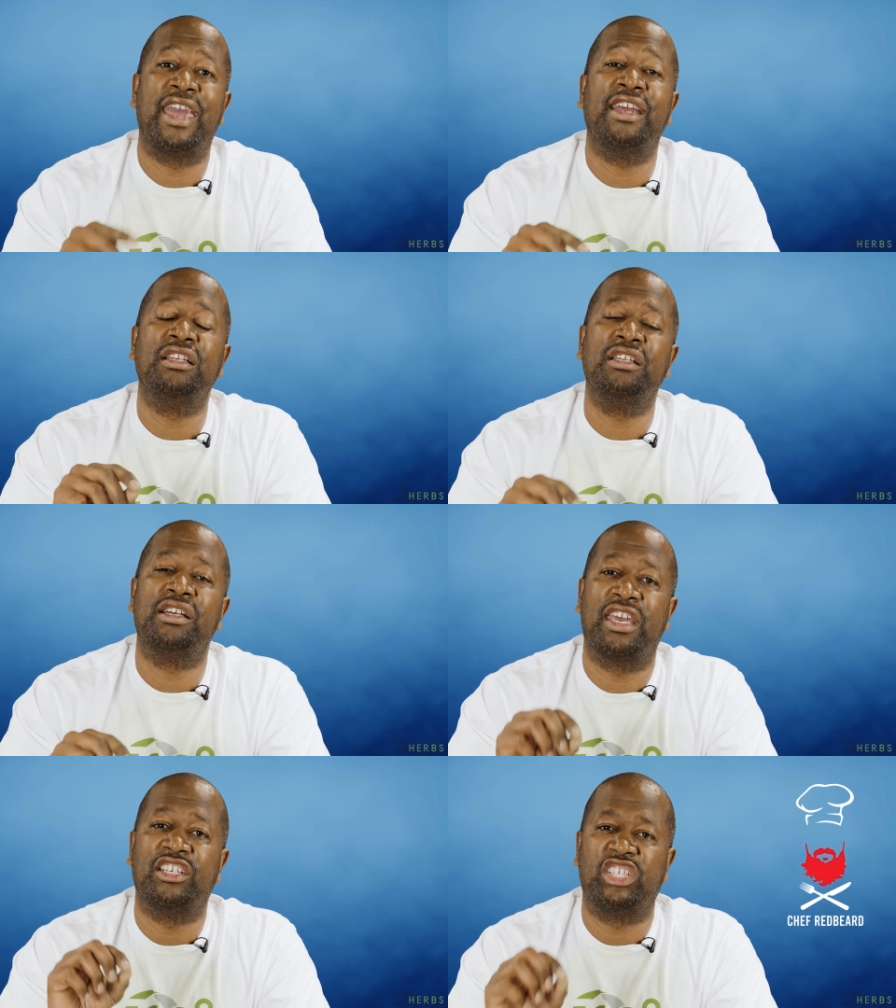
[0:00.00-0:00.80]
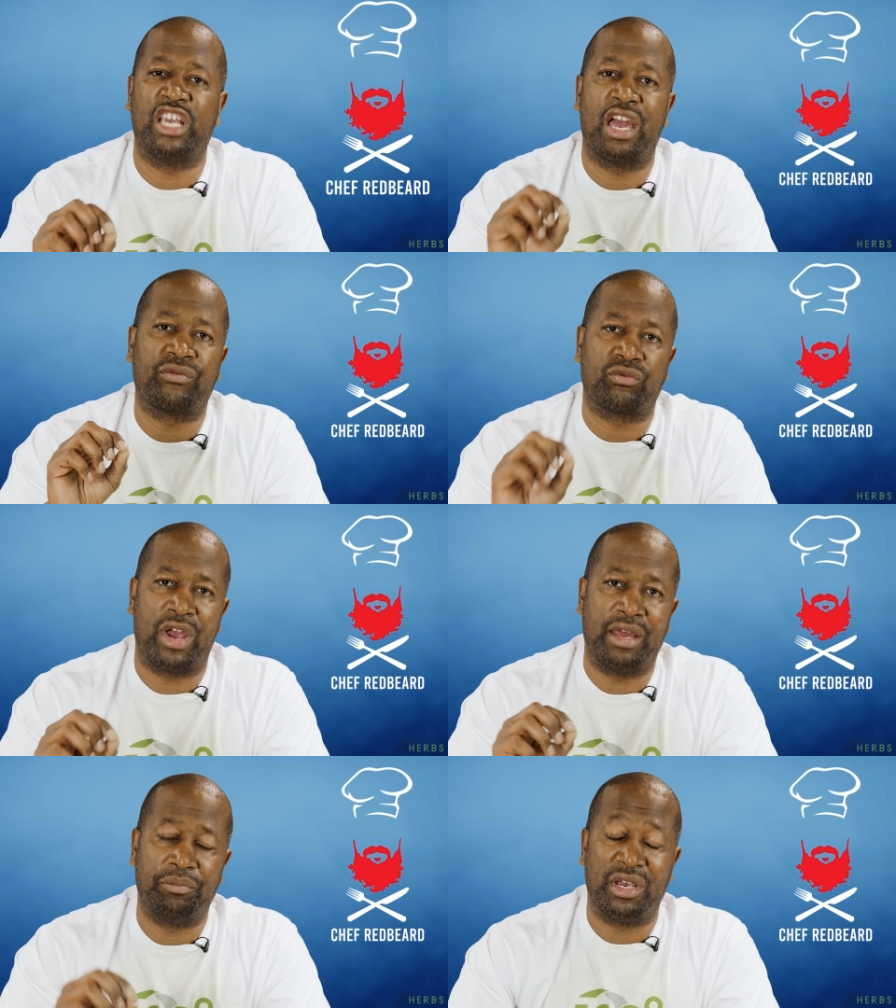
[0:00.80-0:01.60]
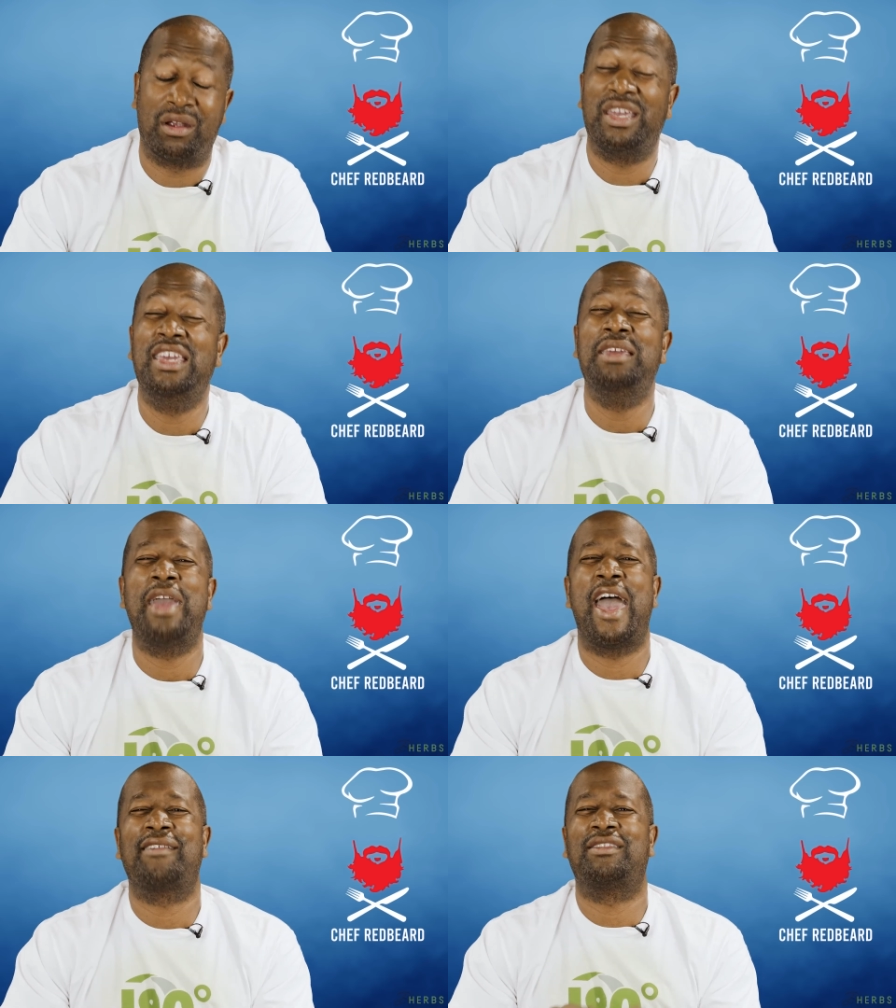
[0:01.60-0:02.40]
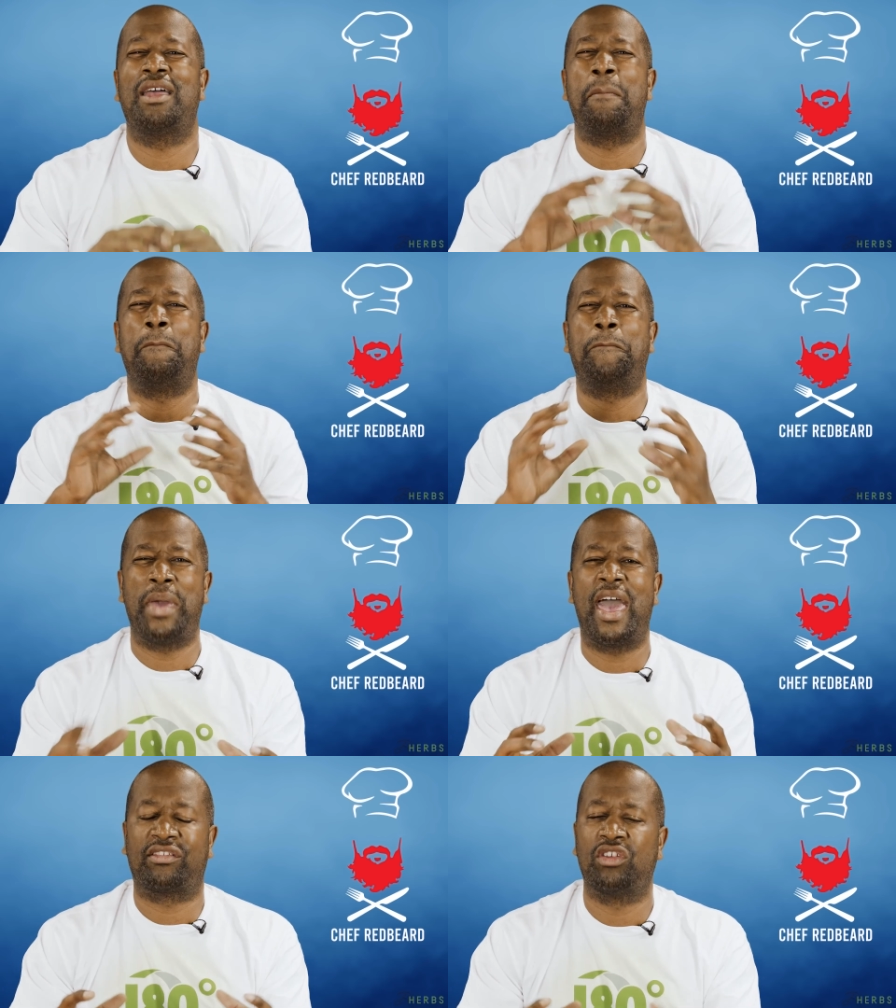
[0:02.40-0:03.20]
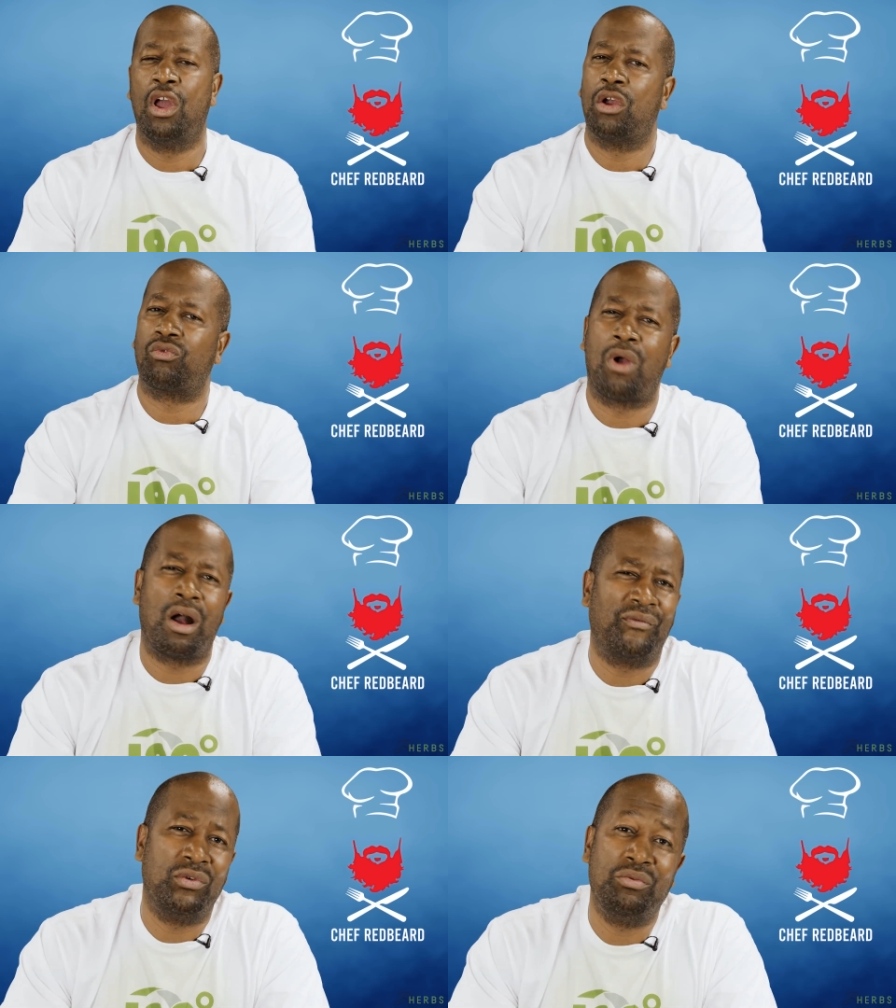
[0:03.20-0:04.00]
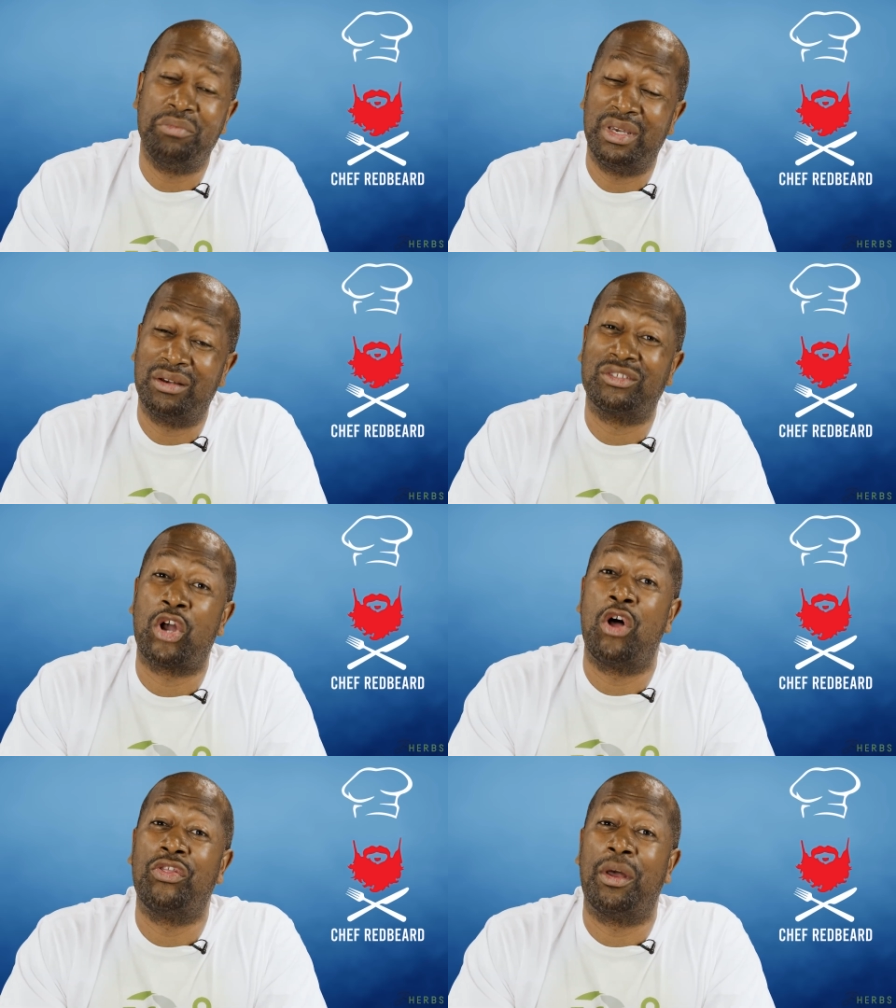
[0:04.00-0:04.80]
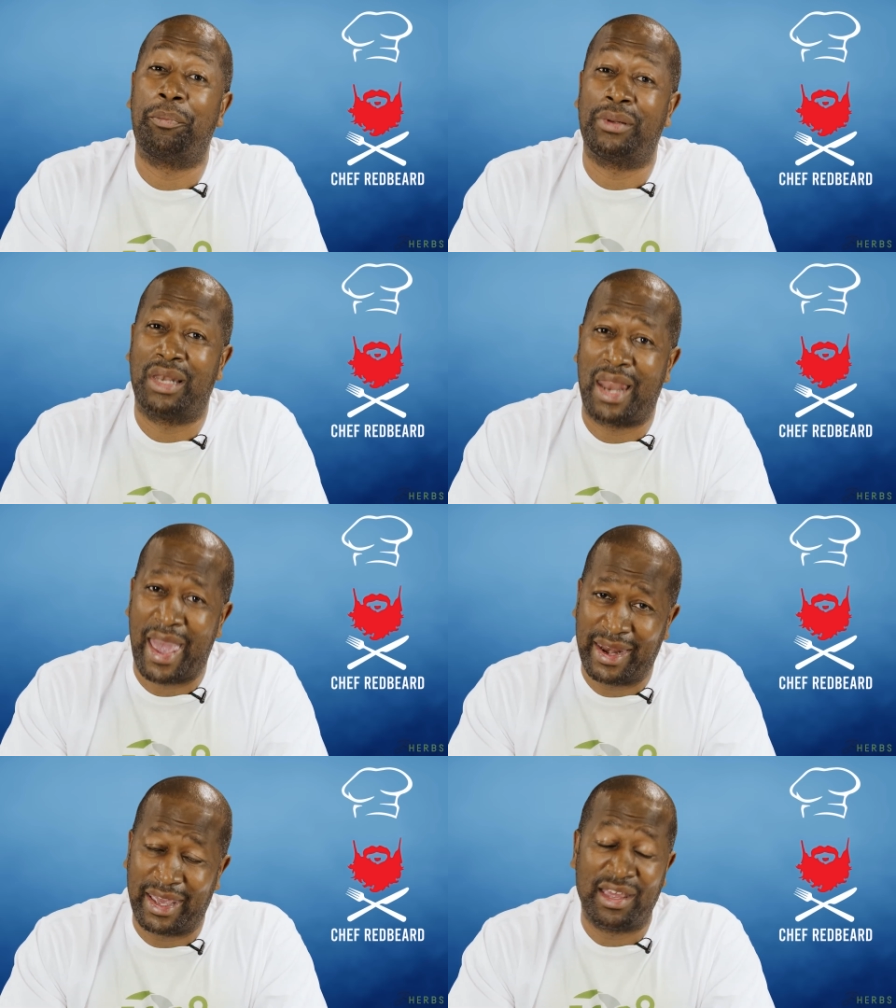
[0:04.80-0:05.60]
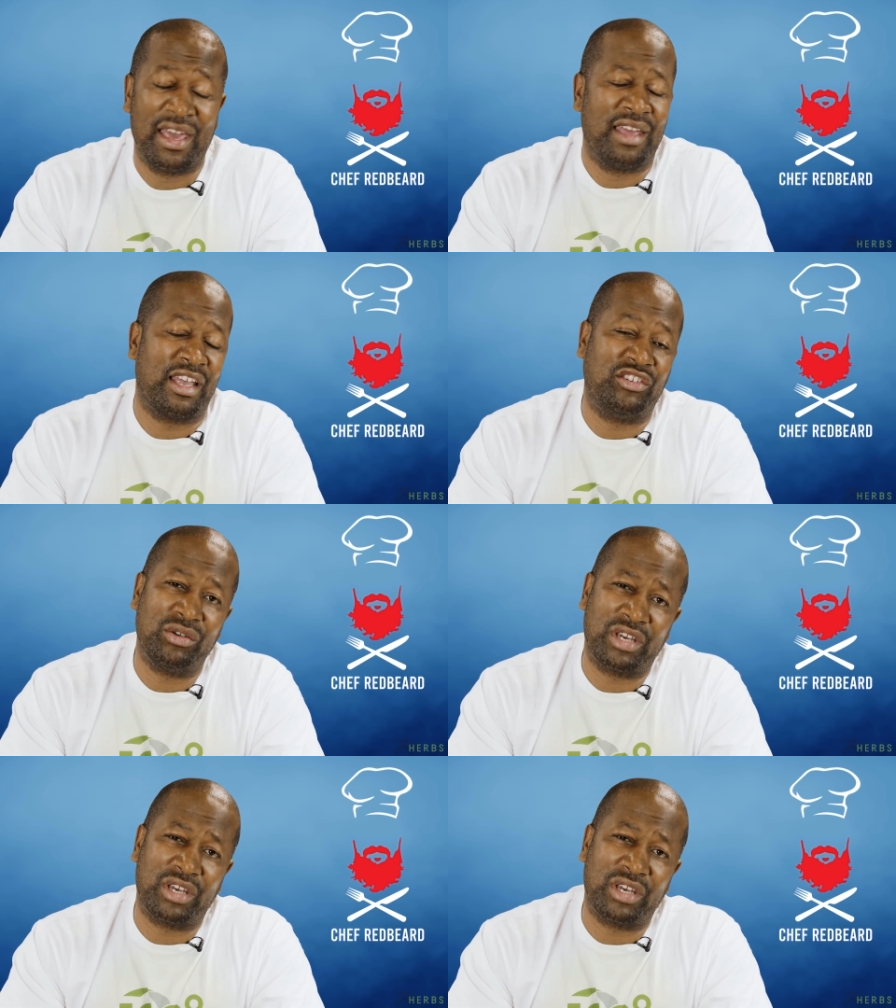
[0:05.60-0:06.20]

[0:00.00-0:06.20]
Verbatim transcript: Take a look at Chef Redbeard. He has the best raw food meals on the planet that you